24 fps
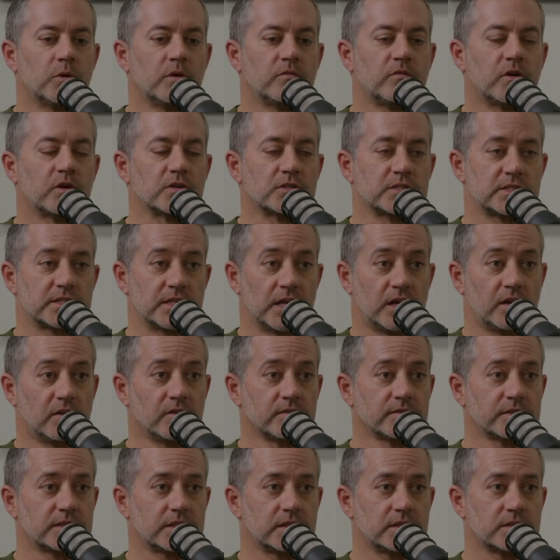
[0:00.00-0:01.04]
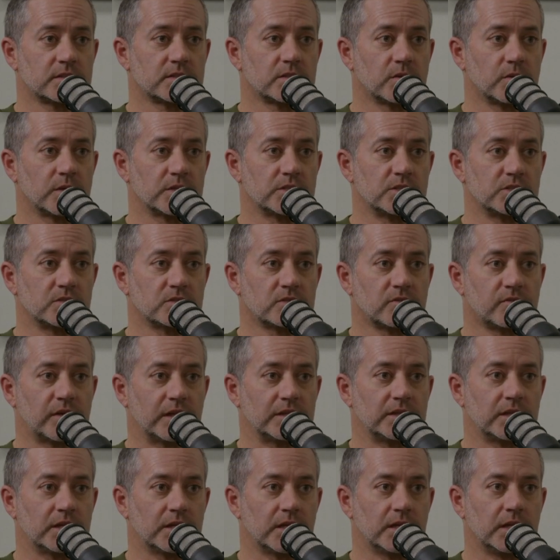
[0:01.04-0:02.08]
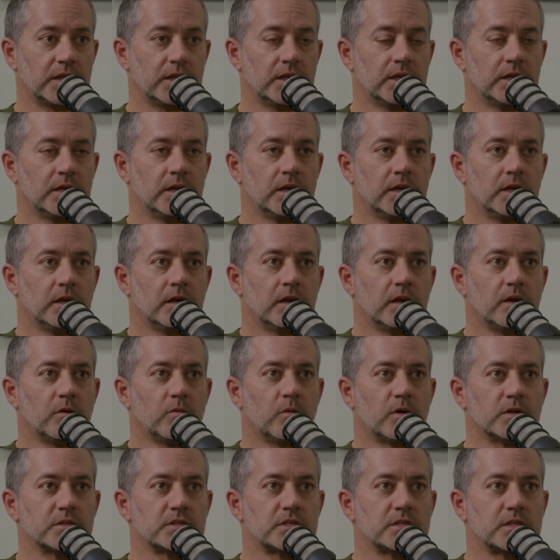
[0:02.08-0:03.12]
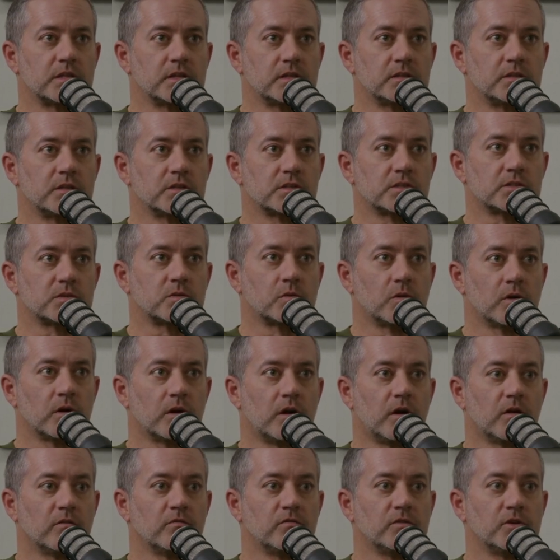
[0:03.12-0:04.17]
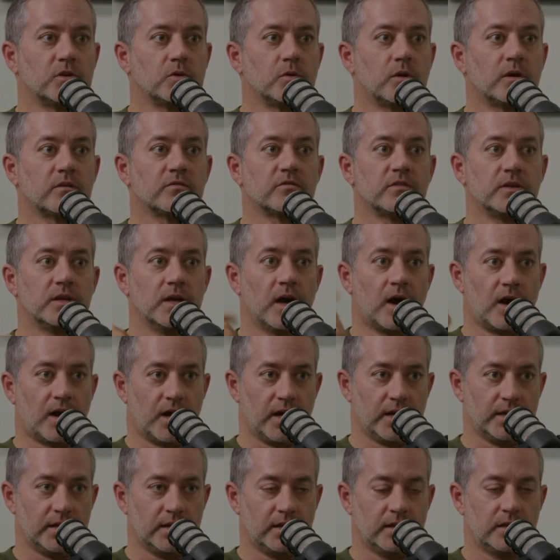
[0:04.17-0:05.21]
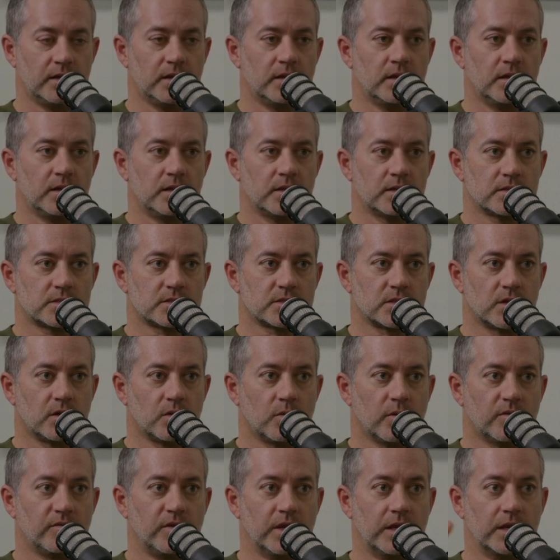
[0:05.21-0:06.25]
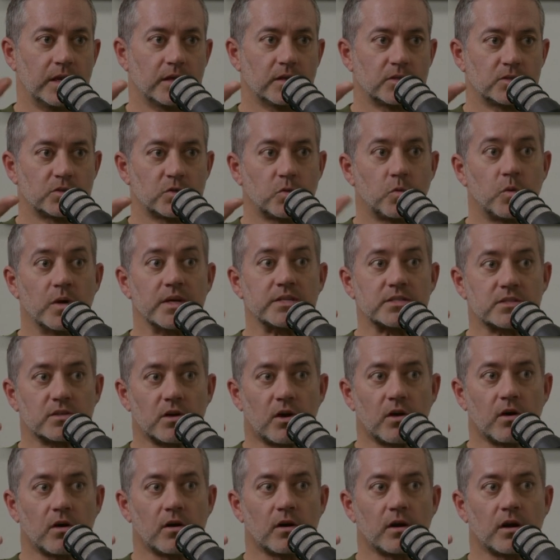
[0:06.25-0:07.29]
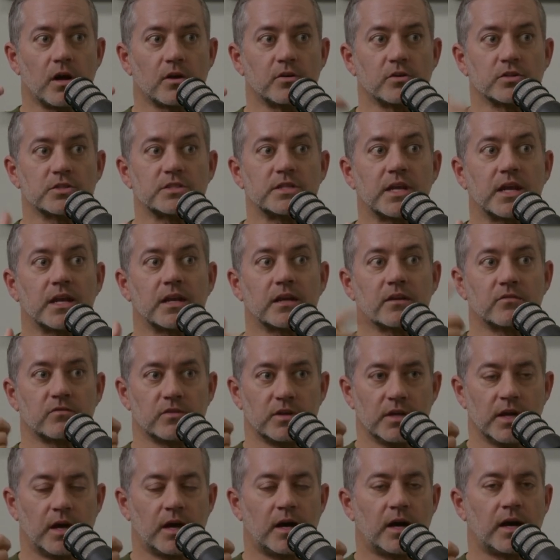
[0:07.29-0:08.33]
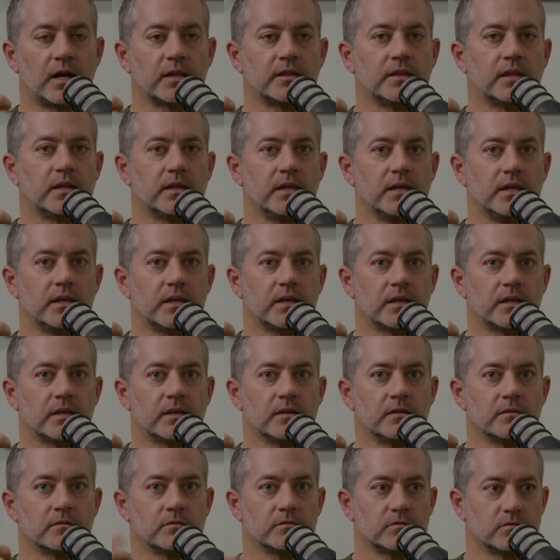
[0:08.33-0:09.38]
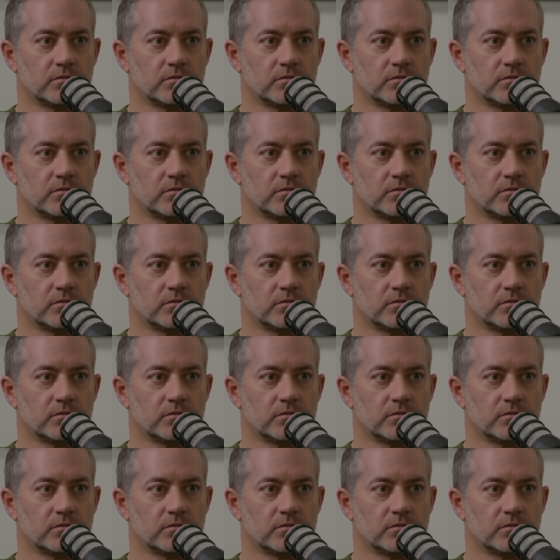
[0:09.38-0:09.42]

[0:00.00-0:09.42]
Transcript: of ourselves, so mm-hmm. issues of identity. Mm-hmm. He wants to distort our view of God. Mm-hmm. So if he can twist our understanding of God, then he can